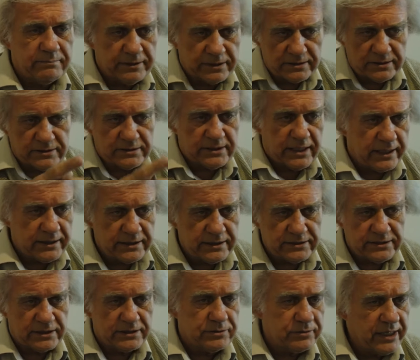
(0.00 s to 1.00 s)
Because that is
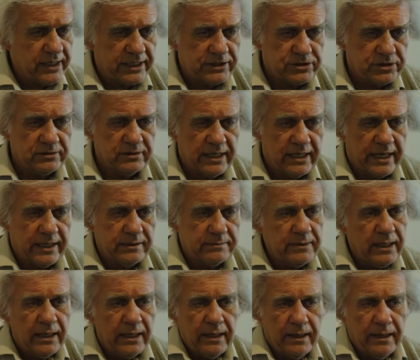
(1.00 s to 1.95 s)
an irrational atom.